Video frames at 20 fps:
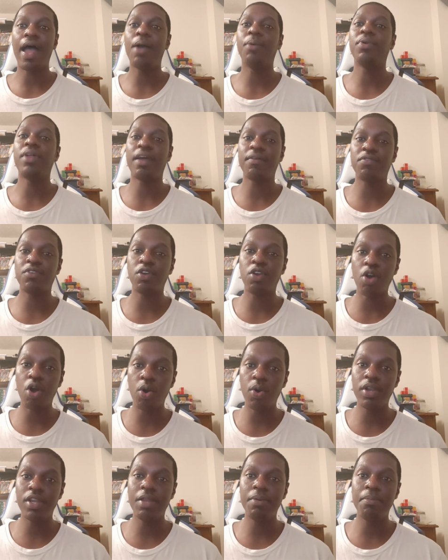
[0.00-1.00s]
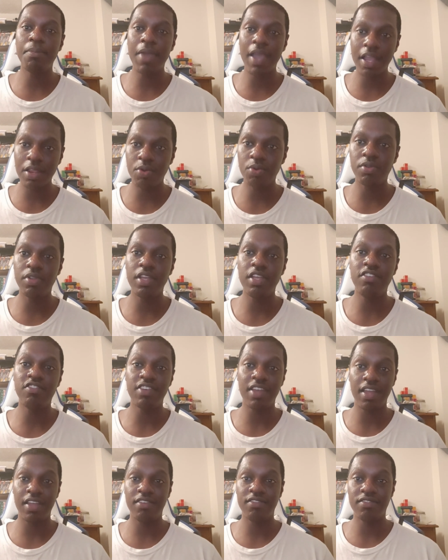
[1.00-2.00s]
I would have to go in and manually
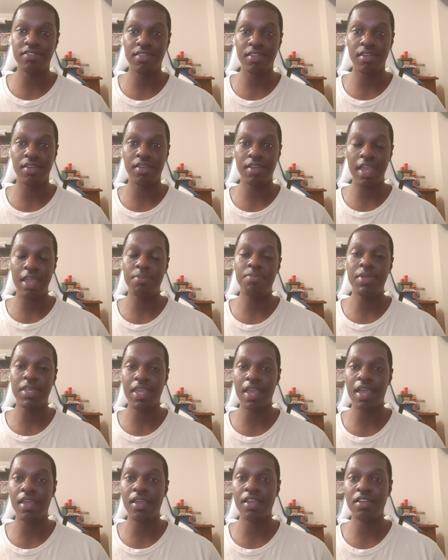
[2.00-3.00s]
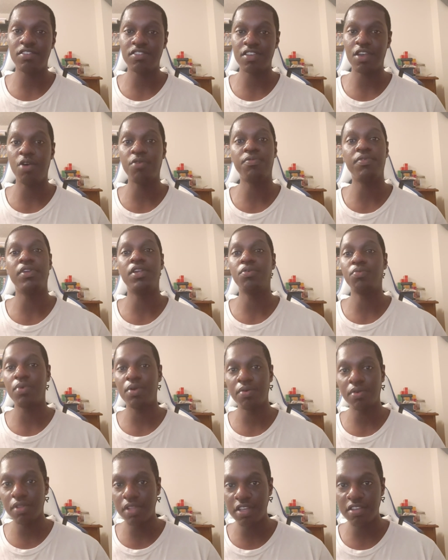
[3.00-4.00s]
change the APK itself and then
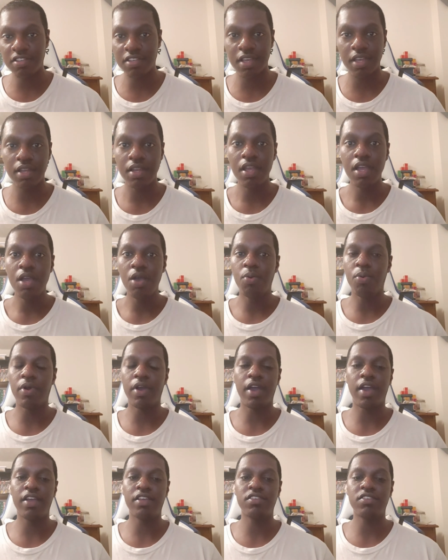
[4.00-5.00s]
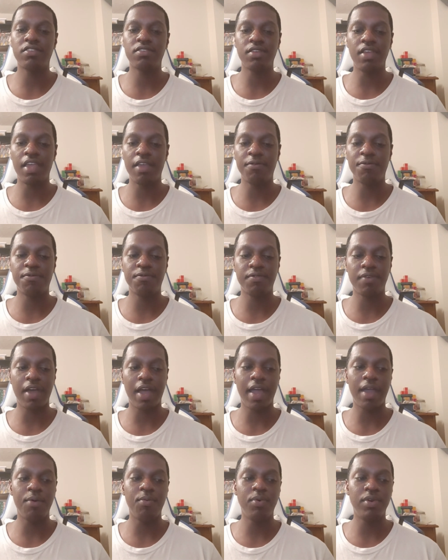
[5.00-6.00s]
re-release it. Whereas if
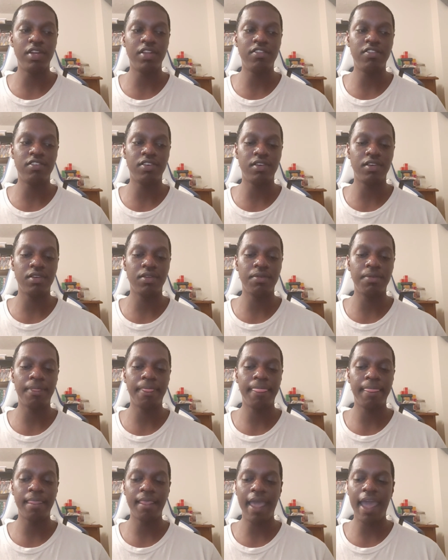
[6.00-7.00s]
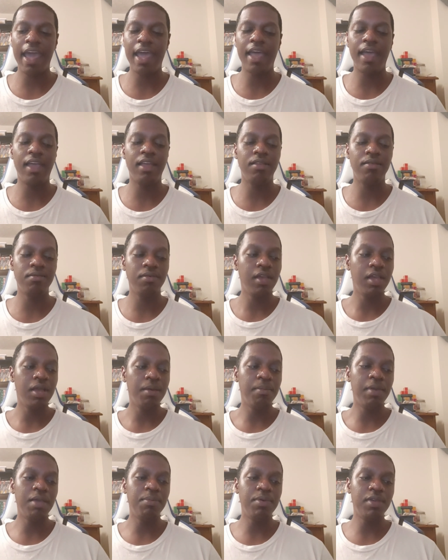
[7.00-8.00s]
I wanted to add
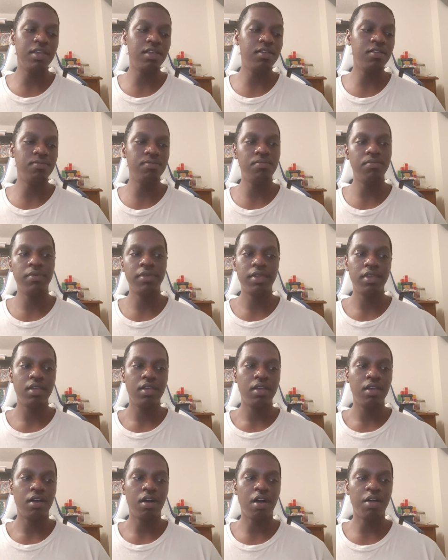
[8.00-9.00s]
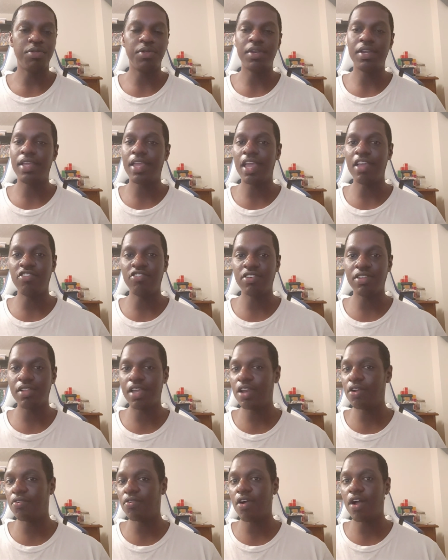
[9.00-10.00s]
maybe authentication
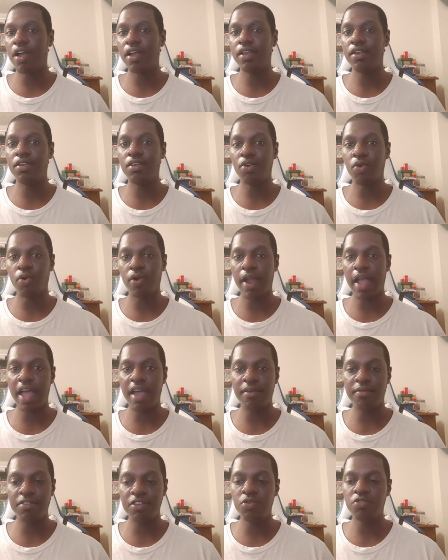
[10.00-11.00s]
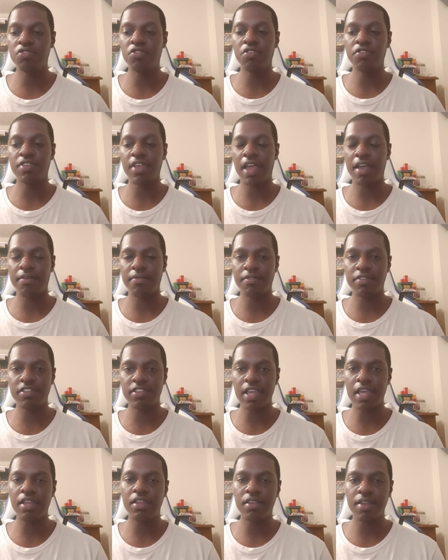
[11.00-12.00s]
later on or have users have
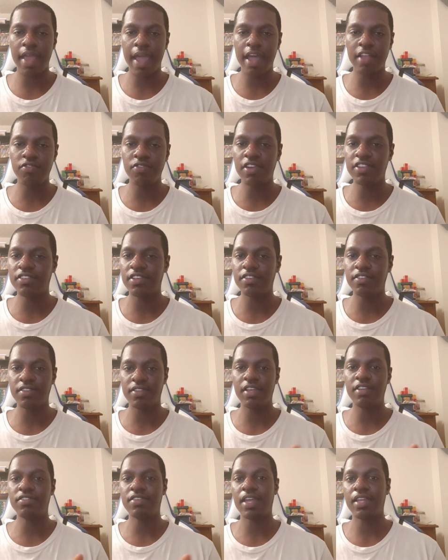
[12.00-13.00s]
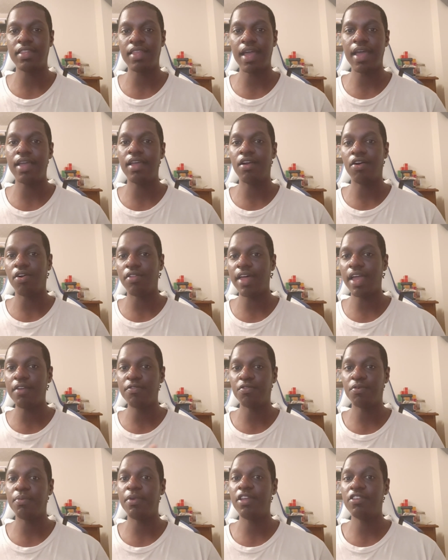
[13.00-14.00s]
set addresses and things like that, all that
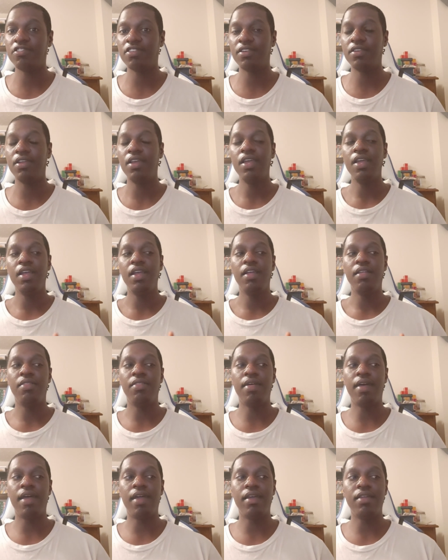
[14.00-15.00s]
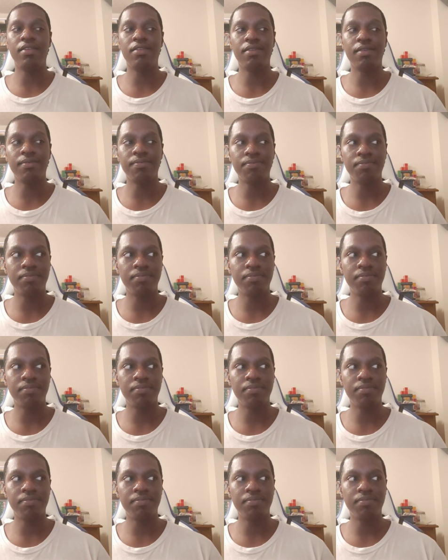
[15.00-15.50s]
information, then